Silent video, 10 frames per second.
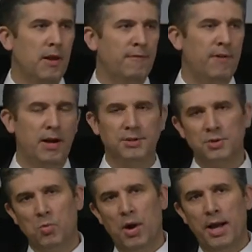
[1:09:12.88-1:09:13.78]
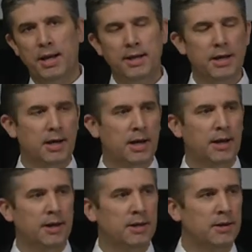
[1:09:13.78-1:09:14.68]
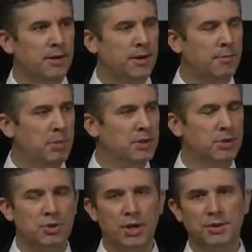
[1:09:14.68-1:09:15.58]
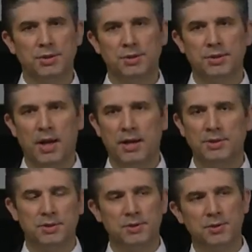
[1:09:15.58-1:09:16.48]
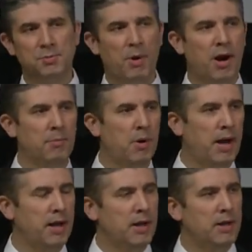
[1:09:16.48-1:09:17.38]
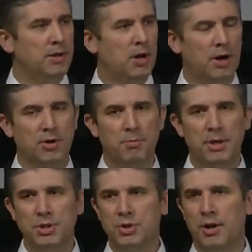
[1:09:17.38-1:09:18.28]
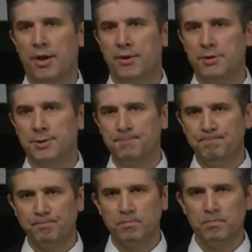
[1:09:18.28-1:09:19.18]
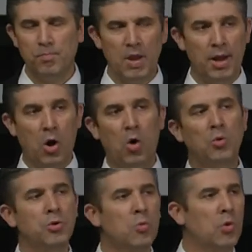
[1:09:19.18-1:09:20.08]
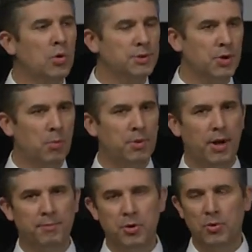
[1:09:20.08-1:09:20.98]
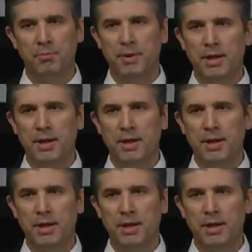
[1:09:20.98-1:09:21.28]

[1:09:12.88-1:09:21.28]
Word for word: finds his way uh, into the peace and justice studies, is inspired by Dr. Minch and others, and a whole new world is opened up to him